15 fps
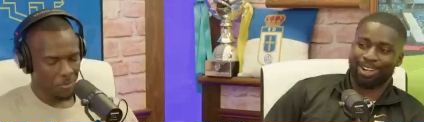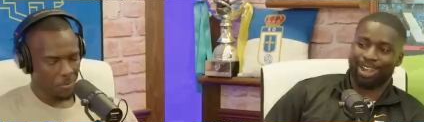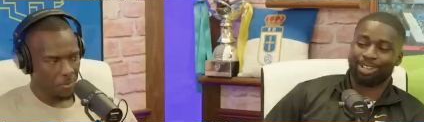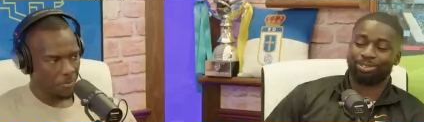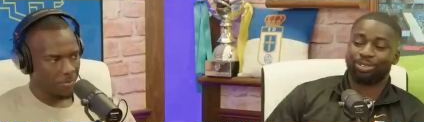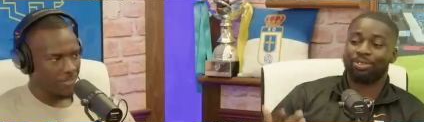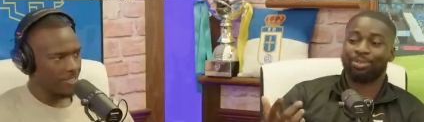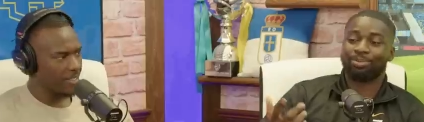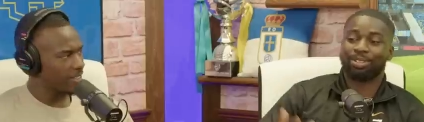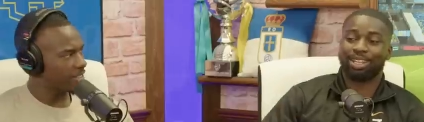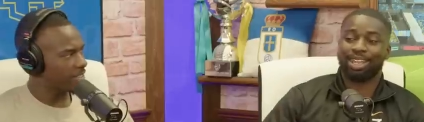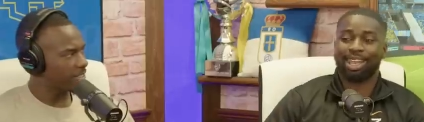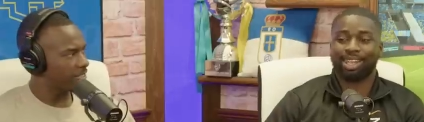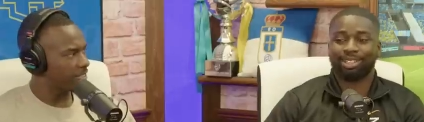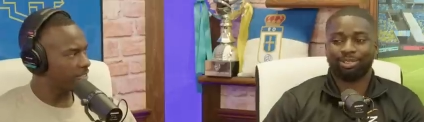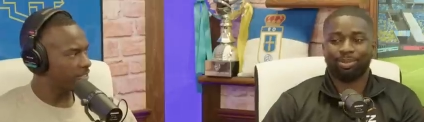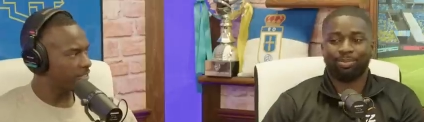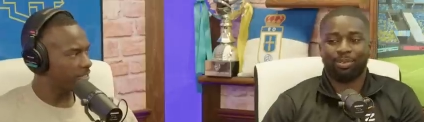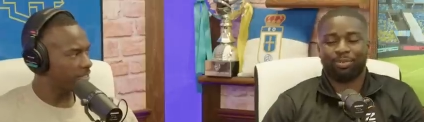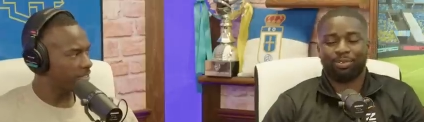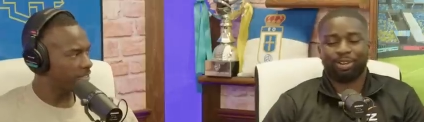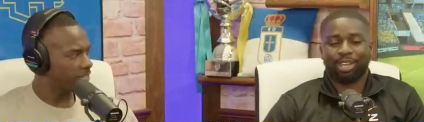Speaker 1: brother. I was with him today as well
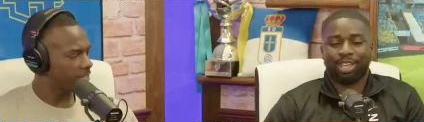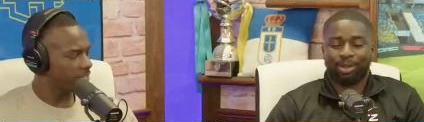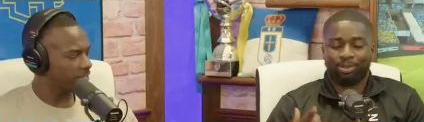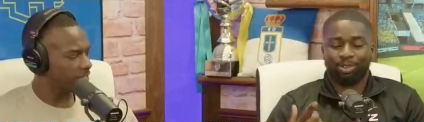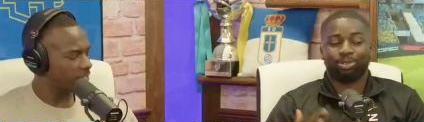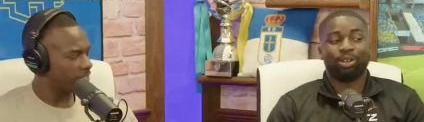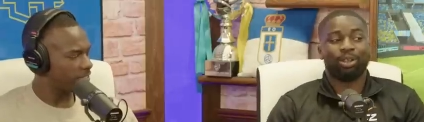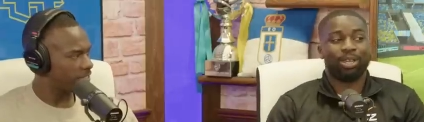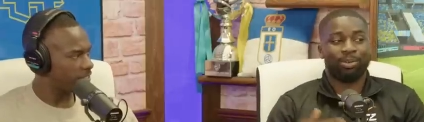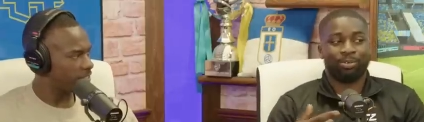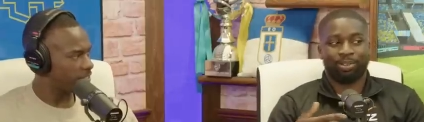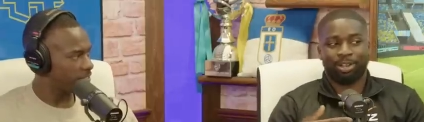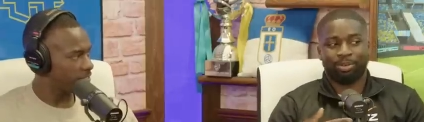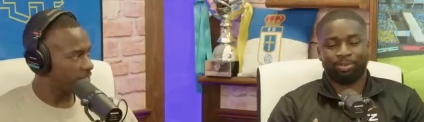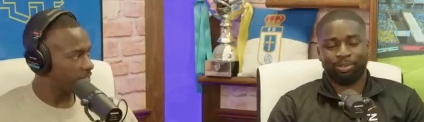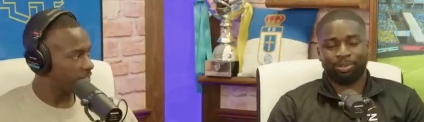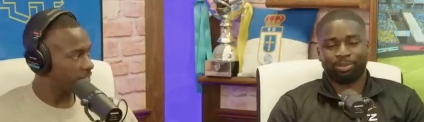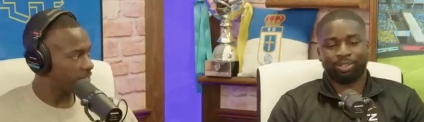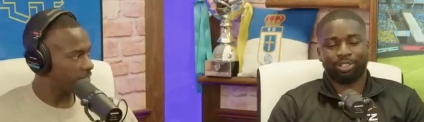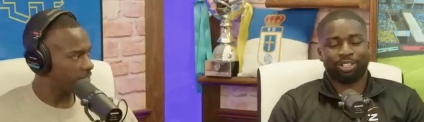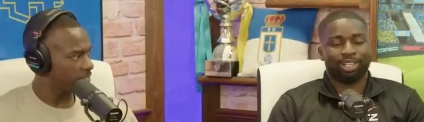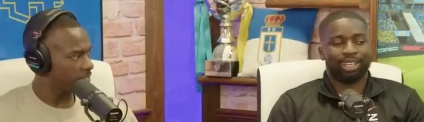before the game. was he eh, we was
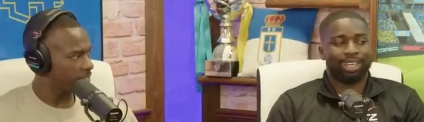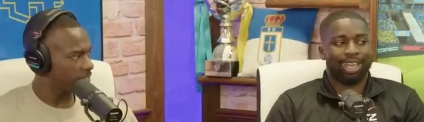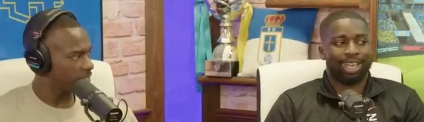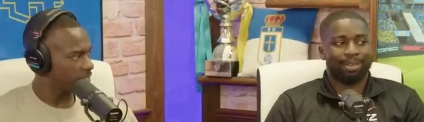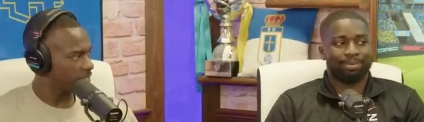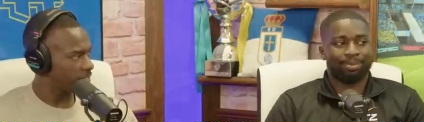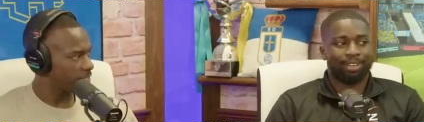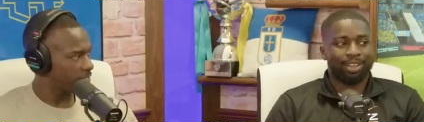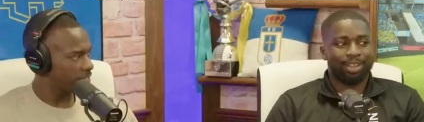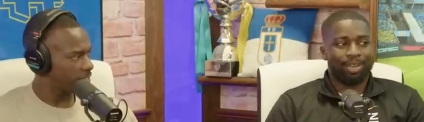watching the game.